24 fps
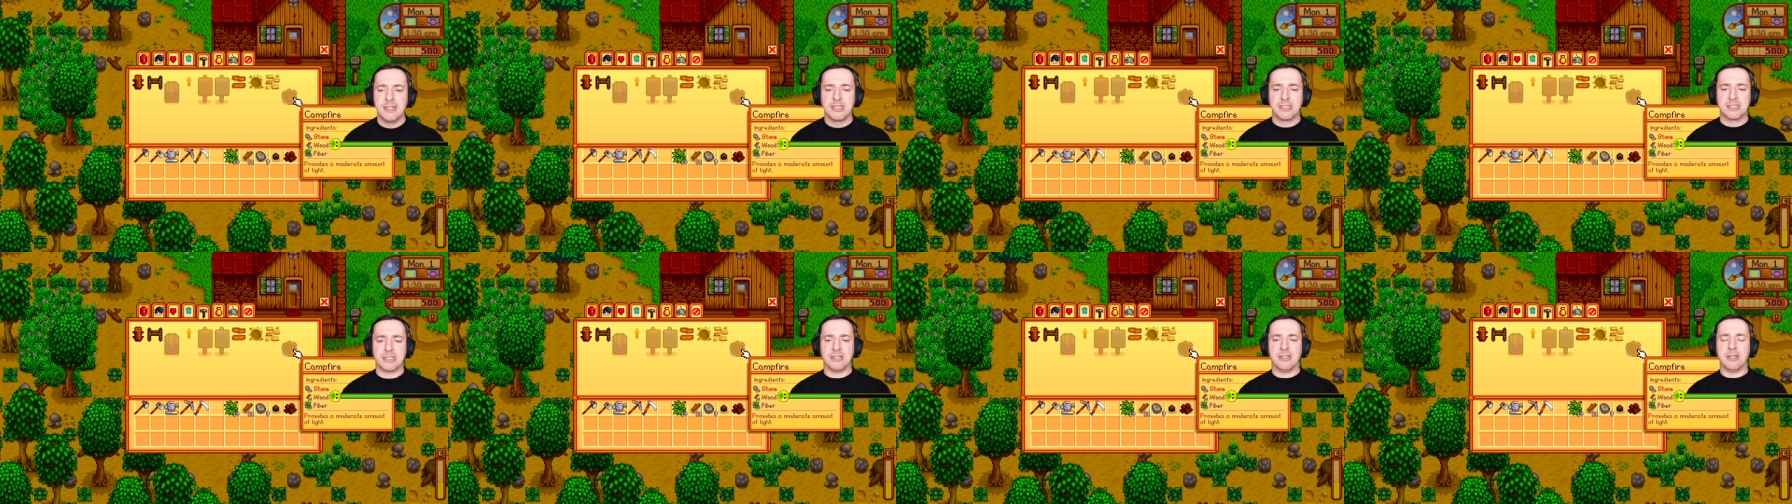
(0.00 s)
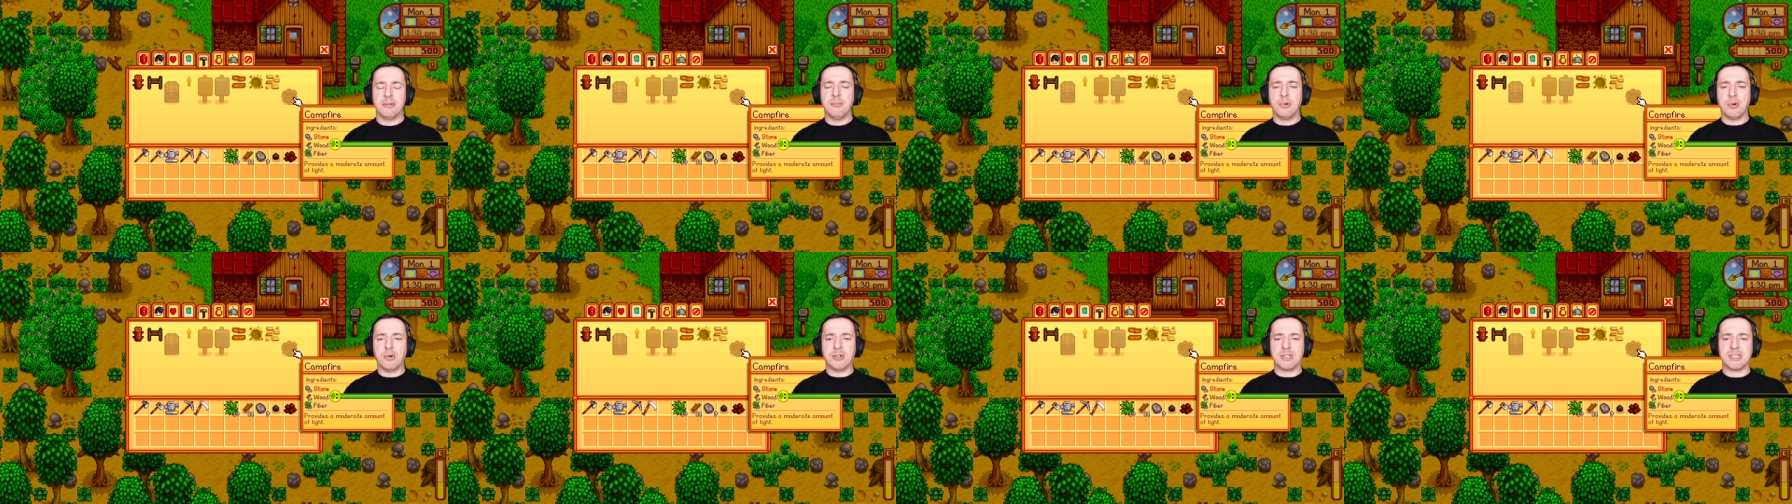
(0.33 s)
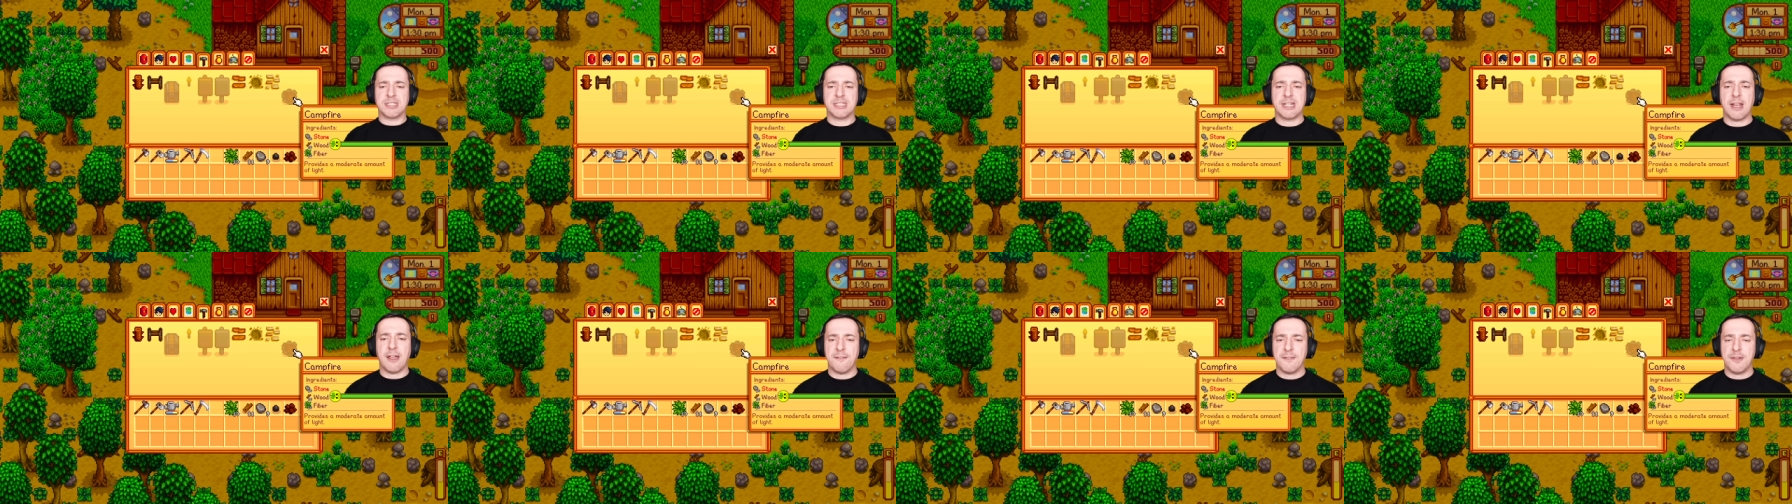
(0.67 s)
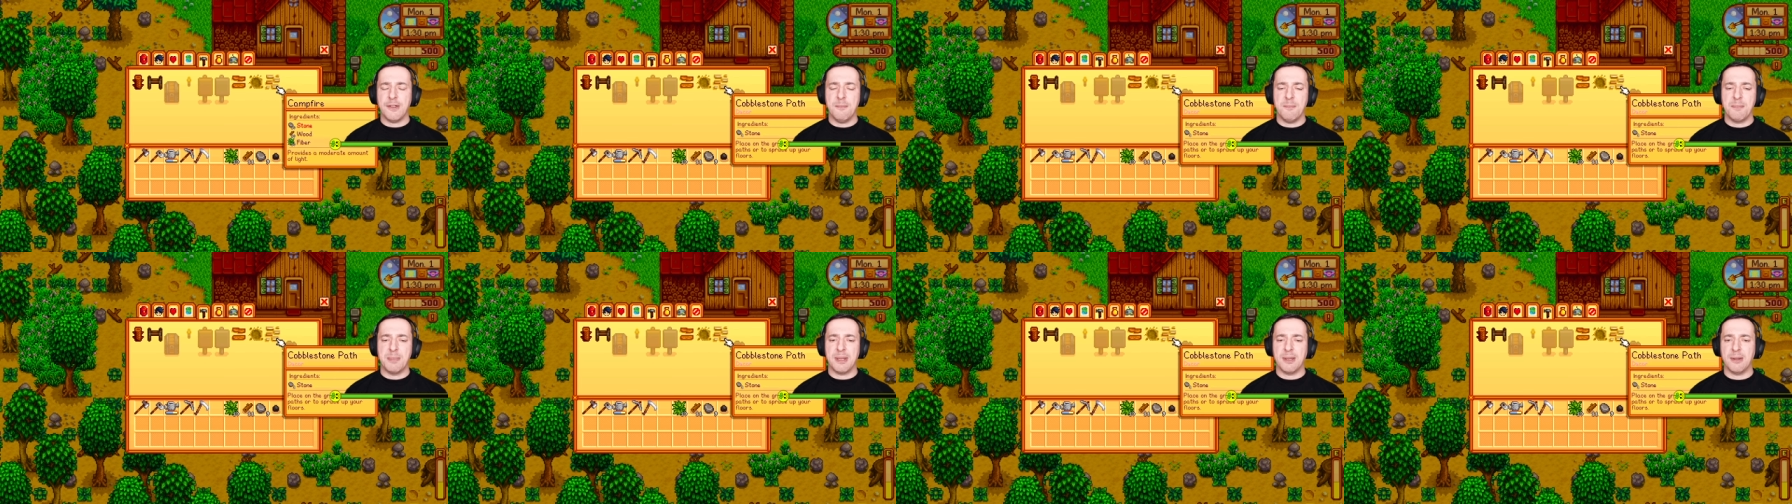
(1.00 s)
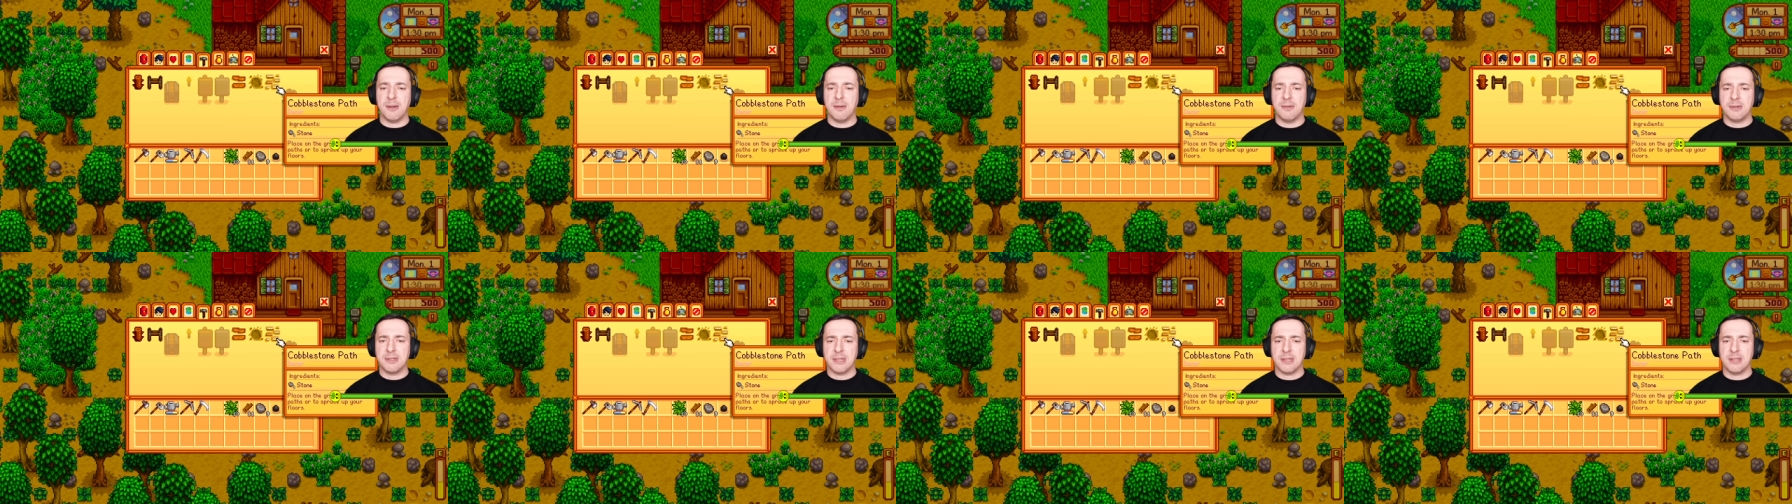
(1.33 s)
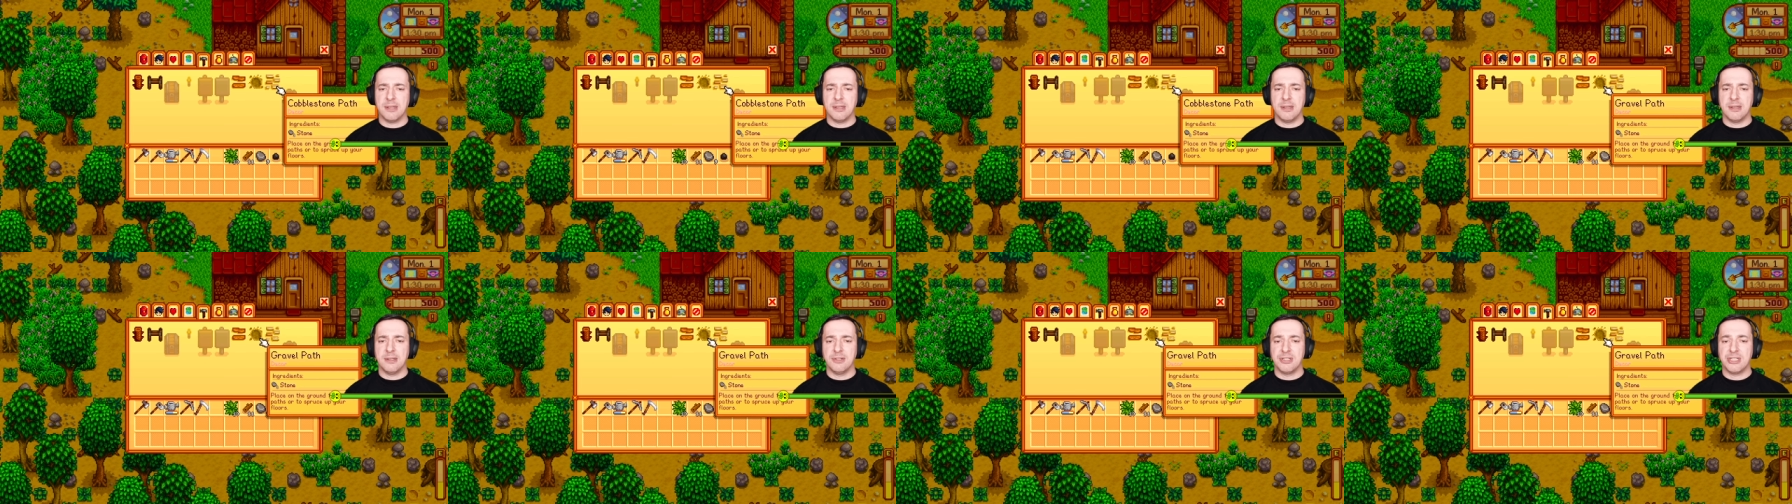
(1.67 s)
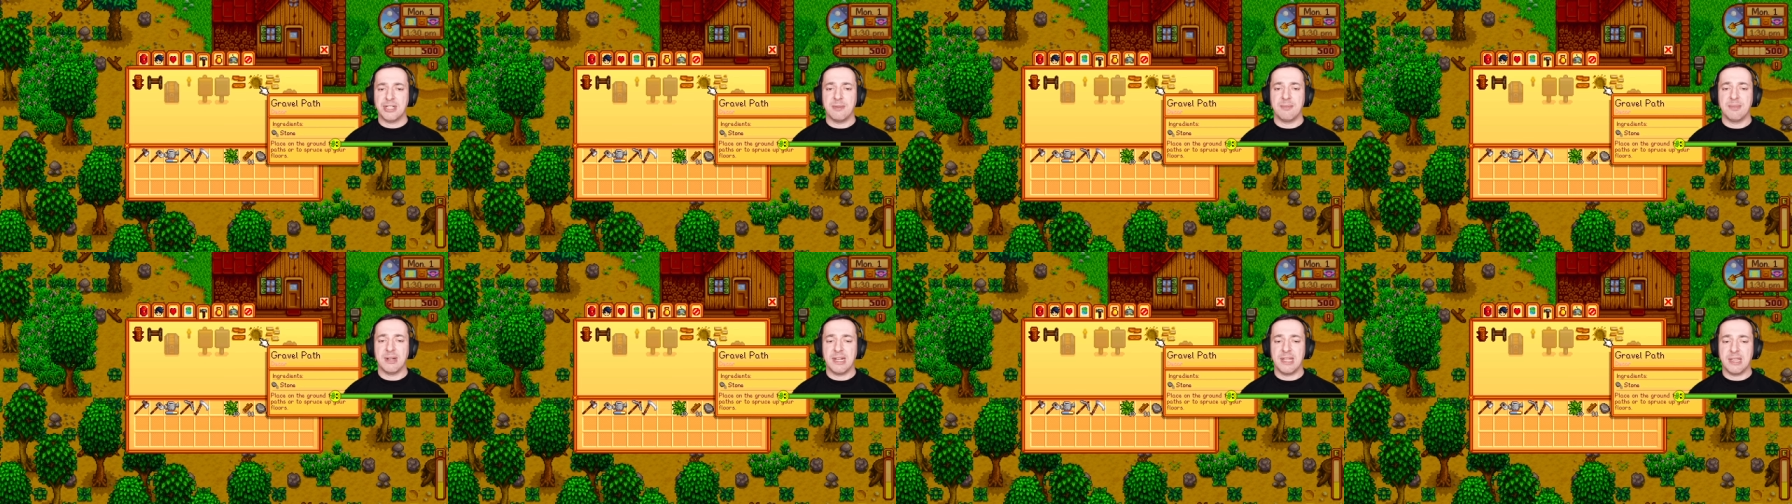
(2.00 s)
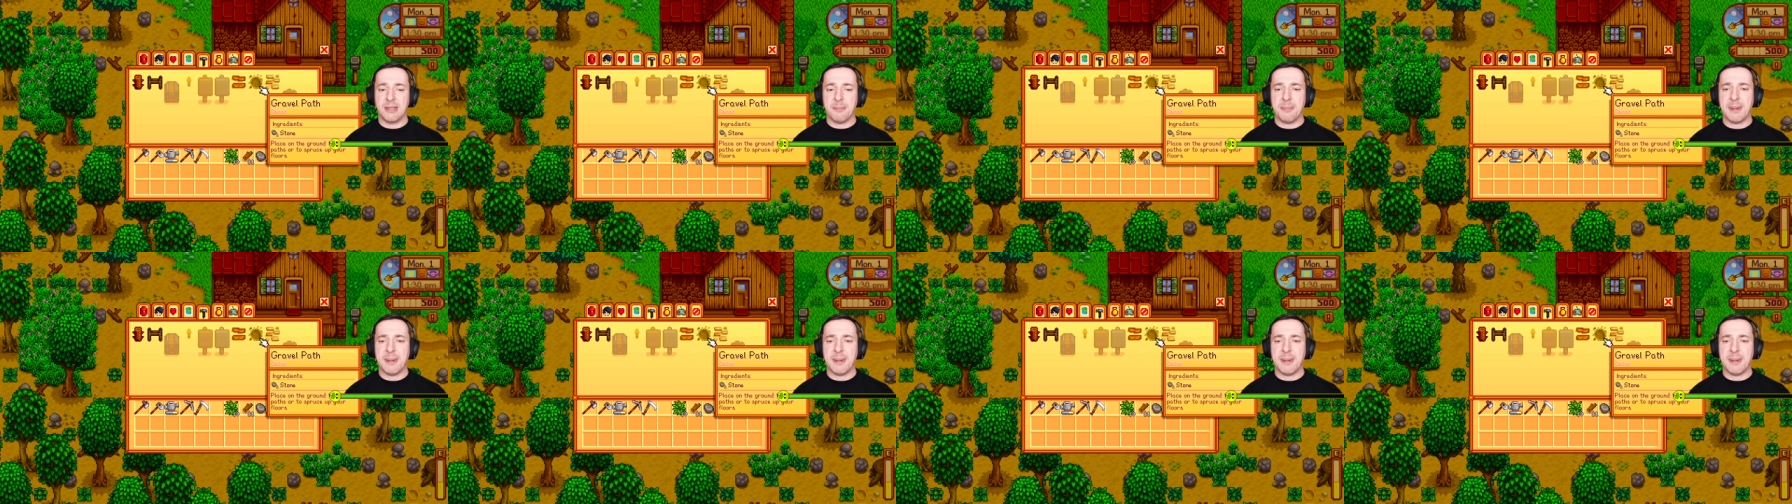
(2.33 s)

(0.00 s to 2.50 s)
So the more stuff you build, generally the